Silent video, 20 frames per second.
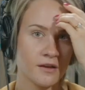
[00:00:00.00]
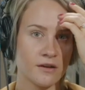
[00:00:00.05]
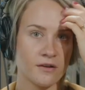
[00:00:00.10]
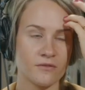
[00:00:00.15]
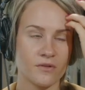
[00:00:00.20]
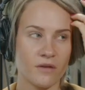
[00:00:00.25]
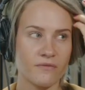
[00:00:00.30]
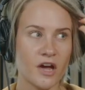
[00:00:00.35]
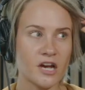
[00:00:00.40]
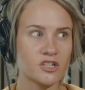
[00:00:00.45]

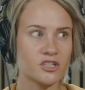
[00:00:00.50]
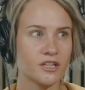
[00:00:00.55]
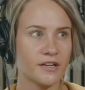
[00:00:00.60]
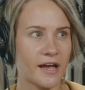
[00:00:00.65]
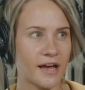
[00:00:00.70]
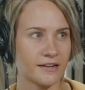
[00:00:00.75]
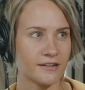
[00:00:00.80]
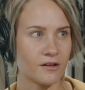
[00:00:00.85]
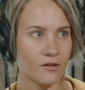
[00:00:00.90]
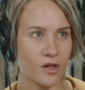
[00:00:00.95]
We've actually
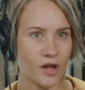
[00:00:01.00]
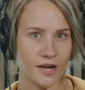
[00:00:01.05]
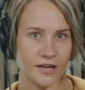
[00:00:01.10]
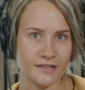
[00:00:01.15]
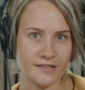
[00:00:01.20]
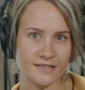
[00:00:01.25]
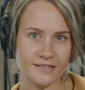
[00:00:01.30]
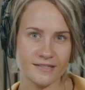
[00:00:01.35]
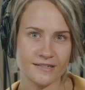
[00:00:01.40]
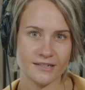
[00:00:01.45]
had
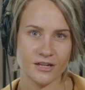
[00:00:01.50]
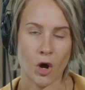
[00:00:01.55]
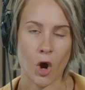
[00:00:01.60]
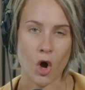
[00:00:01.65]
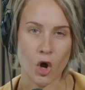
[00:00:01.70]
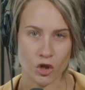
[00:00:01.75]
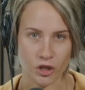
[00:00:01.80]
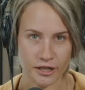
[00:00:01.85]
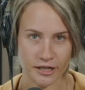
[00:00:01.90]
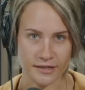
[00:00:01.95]
clients
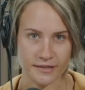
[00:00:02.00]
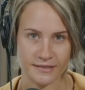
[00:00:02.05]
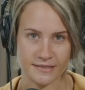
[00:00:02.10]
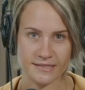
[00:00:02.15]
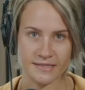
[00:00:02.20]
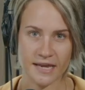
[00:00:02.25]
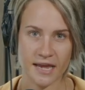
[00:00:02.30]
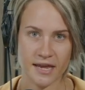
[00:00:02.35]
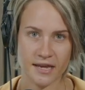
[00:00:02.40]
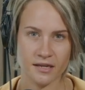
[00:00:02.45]
calling and
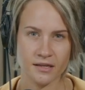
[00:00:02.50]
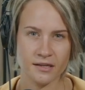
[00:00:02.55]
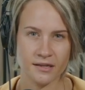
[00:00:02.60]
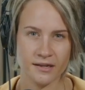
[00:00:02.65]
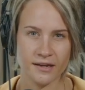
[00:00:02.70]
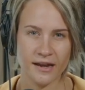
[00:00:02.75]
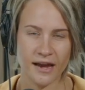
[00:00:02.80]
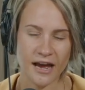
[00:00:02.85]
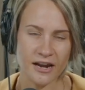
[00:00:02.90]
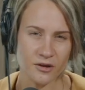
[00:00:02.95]
saying,
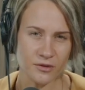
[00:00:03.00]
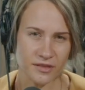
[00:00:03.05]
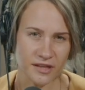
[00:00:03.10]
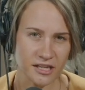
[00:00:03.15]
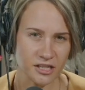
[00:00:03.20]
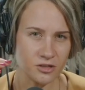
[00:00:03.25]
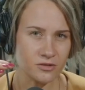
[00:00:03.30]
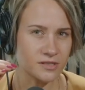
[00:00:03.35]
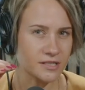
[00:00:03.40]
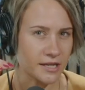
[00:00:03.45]
I don't
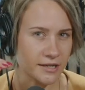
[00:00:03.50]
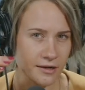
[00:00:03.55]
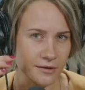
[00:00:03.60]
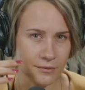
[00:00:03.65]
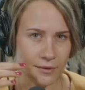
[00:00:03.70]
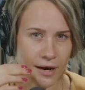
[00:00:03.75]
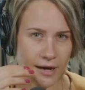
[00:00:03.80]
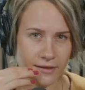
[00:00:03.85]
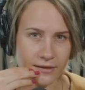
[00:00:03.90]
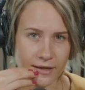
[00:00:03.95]
think you did it
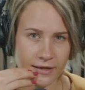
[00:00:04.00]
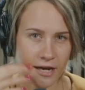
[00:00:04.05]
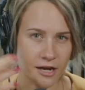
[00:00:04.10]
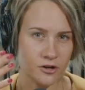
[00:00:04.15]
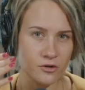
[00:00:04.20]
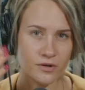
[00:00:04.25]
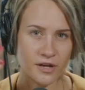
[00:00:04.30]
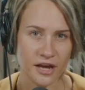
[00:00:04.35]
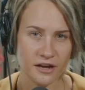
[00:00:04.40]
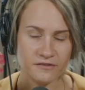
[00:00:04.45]
right. Like, I'm
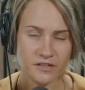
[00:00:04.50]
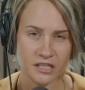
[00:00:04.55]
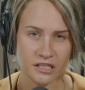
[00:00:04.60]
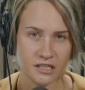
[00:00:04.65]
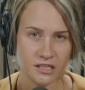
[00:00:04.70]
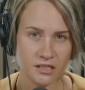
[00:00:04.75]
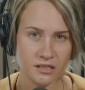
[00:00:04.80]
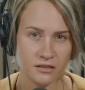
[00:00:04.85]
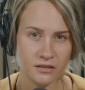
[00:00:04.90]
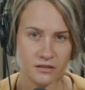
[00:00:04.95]

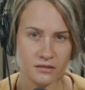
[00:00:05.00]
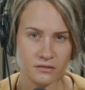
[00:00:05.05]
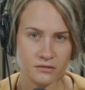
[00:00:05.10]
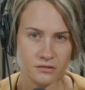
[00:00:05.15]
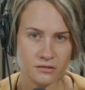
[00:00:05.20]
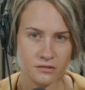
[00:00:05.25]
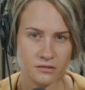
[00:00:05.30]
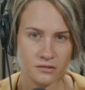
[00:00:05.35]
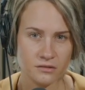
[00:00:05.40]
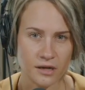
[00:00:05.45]

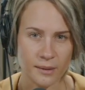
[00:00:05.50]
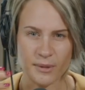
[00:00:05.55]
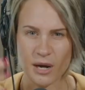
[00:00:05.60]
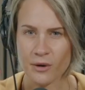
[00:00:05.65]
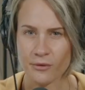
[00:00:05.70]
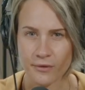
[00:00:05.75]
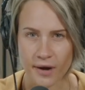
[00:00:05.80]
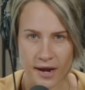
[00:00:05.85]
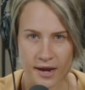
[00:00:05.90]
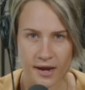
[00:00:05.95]

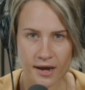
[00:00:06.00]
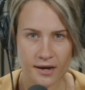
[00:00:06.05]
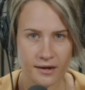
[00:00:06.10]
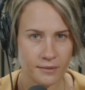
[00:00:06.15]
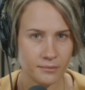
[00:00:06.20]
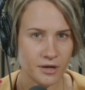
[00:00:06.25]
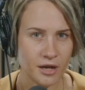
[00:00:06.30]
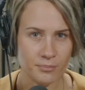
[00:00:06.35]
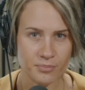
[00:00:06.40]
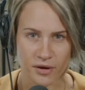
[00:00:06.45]
not red,
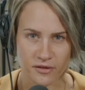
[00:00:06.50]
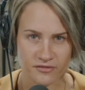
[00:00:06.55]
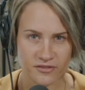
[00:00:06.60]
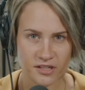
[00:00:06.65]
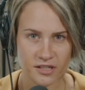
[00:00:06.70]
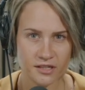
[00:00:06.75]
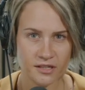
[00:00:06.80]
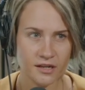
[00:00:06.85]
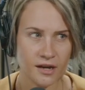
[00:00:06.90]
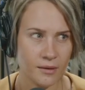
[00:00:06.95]
I'm not
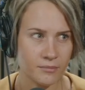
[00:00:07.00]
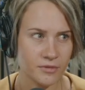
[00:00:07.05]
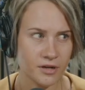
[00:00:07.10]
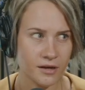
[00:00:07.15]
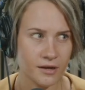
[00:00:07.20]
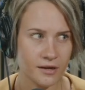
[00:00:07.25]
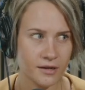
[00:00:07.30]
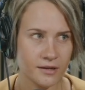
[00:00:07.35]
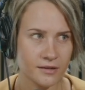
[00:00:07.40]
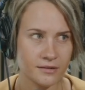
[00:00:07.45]
puffy, I'm
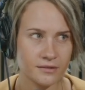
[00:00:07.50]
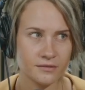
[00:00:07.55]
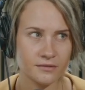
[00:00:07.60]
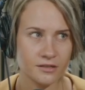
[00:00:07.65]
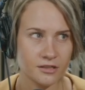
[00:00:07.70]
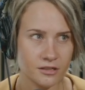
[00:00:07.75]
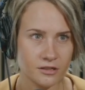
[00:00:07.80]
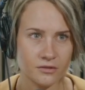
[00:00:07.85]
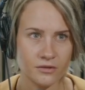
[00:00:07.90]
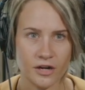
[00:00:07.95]
not,
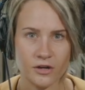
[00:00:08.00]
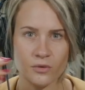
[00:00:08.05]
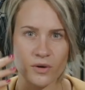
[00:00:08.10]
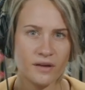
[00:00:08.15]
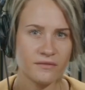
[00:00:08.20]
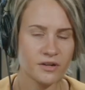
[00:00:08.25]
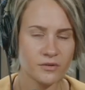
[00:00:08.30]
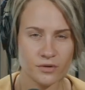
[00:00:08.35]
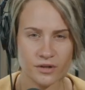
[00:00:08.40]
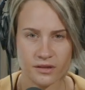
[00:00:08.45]
I don't
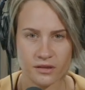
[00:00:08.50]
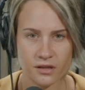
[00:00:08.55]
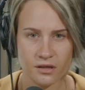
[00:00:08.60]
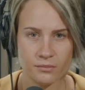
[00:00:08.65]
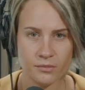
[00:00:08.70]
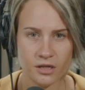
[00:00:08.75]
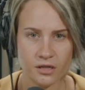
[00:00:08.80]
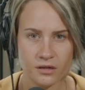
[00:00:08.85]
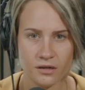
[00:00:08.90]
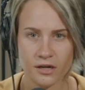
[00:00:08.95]
have
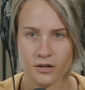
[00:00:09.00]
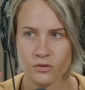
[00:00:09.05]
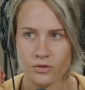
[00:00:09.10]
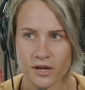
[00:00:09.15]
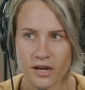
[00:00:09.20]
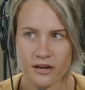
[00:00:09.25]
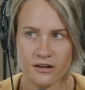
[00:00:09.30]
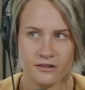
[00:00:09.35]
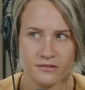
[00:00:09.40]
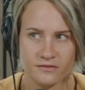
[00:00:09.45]

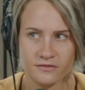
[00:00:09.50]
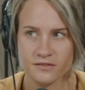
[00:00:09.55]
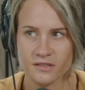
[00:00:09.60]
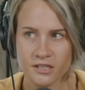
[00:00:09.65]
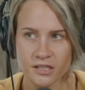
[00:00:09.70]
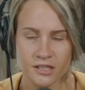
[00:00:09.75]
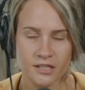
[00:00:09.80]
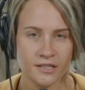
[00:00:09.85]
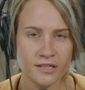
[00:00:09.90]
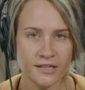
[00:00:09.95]
erythema,
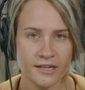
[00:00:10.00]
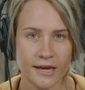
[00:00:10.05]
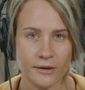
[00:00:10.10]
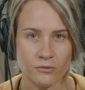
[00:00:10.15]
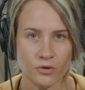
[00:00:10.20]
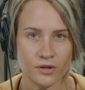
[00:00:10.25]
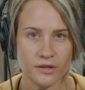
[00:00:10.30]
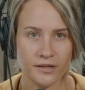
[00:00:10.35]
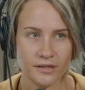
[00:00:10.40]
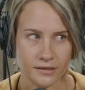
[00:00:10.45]

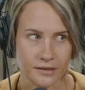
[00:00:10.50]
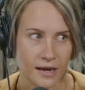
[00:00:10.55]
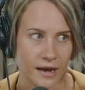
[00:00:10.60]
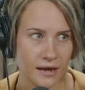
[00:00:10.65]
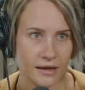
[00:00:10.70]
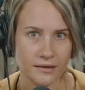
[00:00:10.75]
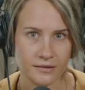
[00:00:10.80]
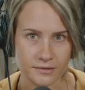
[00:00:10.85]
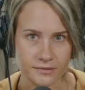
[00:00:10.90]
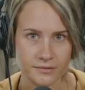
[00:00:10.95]
and we're like,
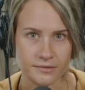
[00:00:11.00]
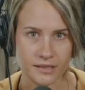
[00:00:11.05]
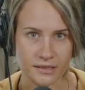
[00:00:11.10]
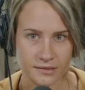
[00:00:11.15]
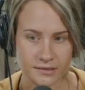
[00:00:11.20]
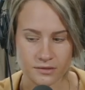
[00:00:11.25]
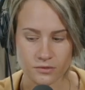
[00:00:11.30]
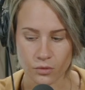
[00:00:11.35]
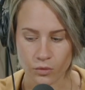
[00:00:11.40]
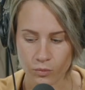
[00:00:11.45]
yeah,
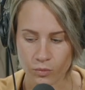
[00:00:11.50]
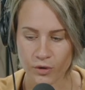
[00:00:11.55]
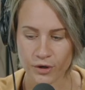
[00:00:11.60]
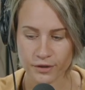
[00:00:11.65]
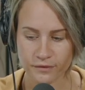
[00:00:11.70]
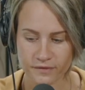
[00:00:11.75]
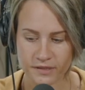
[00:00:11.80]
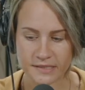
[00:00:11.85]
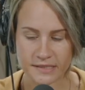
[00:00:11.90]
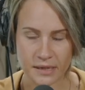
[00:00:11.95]
that's the whole
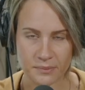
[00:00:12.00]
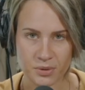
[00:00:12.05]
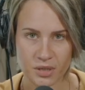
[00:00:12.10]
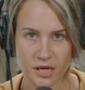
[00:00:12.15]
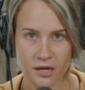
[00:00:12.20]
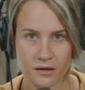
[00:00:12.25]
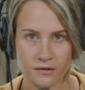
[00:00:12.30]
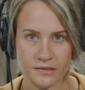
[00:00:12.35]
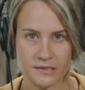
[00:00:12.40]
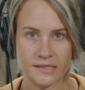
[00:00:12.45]
point of this
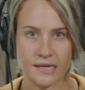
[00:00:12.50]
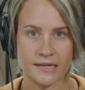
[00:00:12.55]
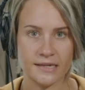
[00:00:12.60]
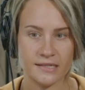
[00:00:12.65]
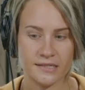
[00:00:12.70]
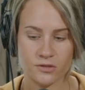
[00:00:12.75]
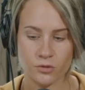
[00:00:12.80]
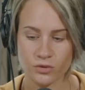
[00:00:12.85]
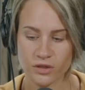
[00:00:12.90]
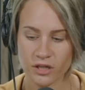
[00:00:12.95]
IPL is that
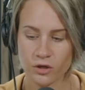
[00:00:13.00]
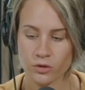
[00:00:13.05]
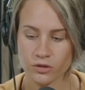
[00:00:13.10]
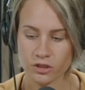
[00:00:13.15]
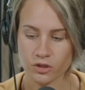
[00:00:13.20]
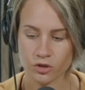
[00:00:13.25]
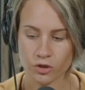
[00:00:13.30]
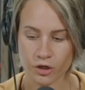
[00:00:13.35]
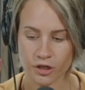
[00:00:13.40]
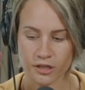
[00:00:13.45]
it's only going
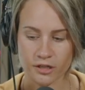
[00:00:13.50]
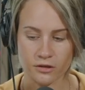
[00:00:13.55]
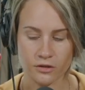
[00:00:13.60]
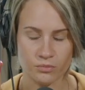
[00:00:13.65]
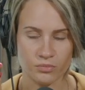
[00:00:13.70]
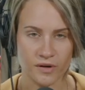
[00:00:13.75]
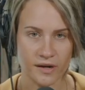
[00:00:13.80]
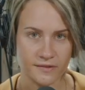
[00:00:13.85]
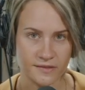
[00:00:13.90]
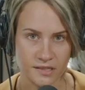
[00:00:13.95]
to target the
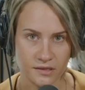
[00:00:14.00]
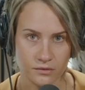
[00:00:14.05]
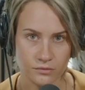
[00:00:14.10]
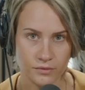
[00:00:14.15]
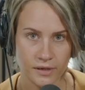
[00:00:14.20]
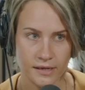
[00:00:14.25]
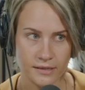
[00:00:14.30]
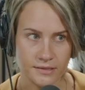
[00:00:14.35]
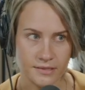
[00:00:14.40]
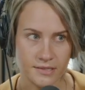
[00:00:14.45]
browns and the
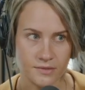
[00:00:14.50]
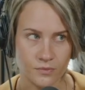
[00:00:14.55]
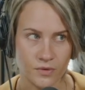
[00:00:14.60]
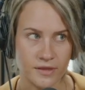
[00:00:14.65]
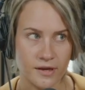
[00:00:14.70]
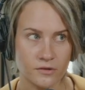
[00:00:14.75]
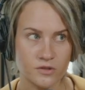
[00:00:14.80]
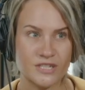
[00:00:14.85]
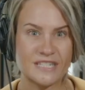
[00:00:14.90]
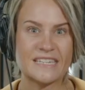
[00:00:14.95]
reds
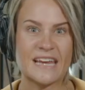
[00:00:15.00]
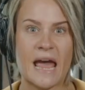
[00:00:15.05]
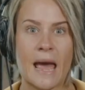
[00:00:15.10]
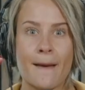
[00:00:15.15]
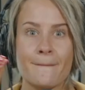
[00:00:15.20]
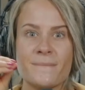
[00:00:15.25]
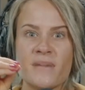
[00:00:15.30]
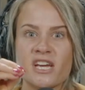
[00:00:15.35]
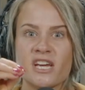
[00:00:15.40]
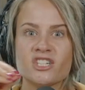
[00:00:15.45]
without
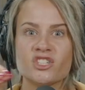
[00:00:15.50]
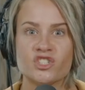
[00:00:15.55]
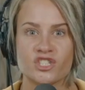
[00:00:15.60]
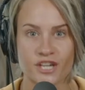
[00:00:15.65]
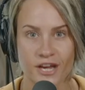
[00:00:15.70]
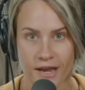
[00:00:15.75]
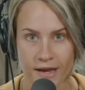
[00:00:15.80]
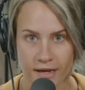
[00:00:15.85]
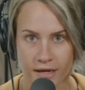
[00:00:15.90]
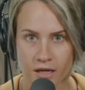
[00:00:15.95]

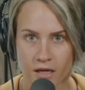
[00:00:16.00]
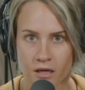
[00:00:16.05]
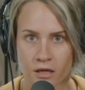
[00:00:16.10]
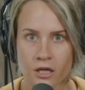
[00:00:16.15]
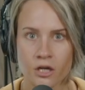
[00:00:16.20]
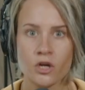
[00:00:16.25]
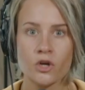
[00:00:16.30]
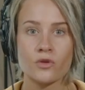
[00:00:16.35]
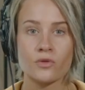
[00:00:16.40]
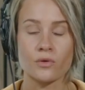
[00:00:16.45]
damaging
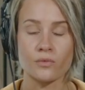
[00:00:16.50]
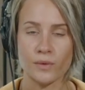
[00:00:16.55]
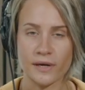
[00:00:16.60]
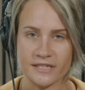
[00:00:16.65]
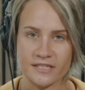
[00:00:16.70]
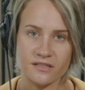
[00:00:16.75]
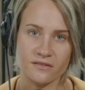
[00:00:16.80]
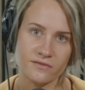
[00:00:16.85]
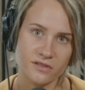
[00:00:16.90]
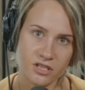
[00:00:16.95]
the
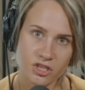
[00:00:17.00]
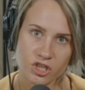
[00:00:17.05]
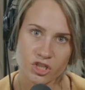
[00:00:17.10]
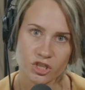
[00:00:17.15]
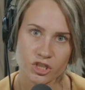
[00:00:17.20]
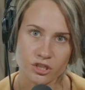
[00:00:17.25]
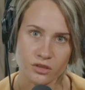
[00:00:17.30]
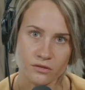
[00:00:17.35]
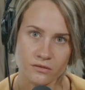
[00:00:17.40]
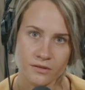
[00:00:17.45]
rest of the
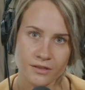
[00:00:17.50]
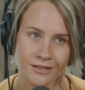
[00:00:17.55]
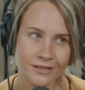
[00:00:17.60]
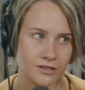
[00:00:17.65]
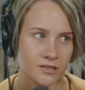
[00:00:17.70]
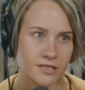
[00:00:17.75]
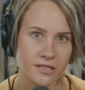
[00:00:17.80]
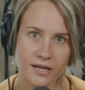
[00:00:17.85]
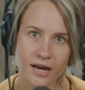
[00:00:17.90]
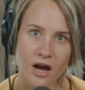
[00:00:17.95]
tissue.
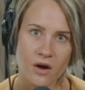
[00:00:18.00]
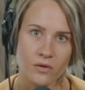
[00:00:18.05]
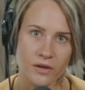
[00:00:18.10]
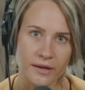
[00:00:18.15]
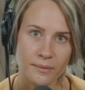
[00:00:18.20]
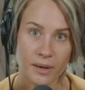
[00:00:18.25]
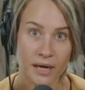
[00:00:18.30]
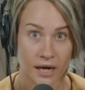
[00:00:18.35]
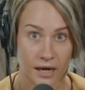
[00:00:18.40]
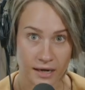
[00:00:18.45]
You see how
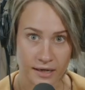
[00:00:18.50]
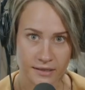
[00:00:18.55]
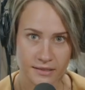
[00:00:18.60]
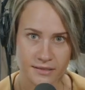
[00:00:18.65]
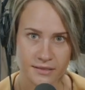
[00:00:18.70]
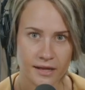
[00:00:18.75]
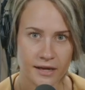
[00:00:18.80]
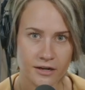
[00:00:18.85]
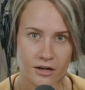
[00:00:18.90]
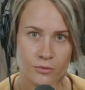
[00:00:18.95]
like my
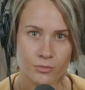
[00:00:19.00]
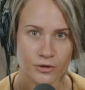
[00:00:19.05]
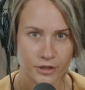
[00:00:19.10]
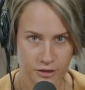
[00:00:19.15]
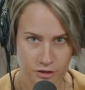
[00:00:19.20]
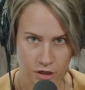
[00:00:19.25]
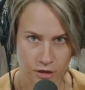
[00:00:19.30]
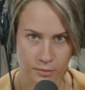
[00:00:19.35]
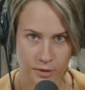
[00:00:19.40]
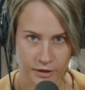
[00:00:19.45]
eyes light up when I
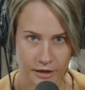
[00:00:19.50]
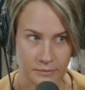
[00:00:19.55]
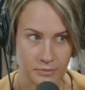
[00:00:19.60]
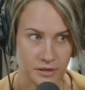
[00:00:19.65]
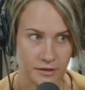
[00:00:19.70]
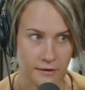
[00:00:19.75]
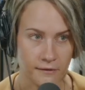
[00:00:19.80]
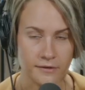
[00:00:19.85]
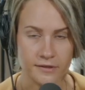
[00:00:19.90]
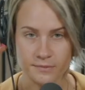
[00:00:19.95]
talk about
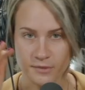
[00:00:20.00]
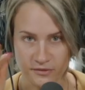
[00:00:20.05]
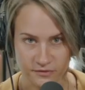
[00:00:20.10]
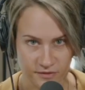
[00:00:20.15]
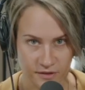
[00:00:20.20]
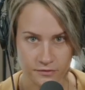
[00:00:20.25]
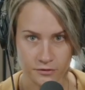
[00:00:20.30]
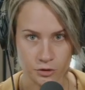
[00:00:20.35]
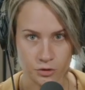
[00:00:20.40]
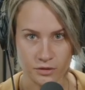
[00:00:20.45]
IPL? It's my
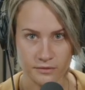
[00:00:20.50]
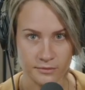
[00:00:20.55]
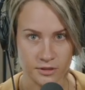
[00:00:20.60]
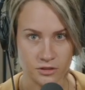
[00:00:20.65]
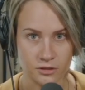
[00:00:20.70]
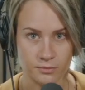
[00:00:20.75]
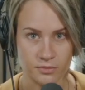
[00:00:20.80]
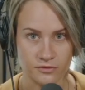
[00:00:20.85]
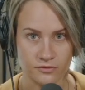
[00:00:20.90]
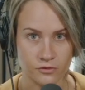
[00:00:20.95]
favorite treatment
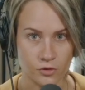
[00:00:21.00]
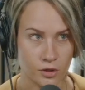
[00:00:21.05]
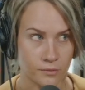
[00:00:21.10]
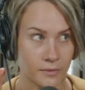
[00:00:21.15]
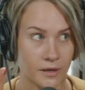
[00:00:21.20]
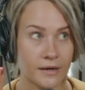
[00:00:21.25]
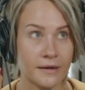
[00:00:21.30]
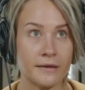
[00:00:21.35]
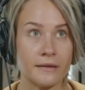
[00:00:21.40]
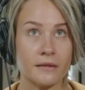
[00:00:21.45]
to perform.
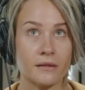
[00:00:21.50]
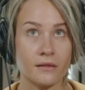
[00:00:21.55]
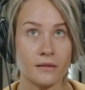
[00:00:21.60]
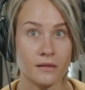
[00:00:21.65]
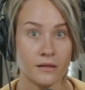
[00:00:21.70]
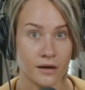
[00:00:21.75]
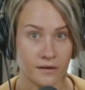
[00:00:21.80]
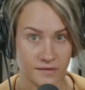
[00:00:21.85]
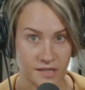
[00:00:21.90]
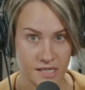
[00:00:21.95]
I
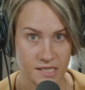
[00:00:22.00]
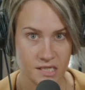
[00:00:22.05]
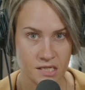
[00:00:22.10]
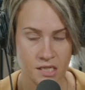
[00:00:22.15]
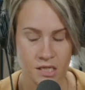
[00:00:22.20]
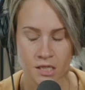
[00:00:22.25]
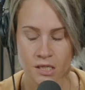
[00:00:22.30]
love it.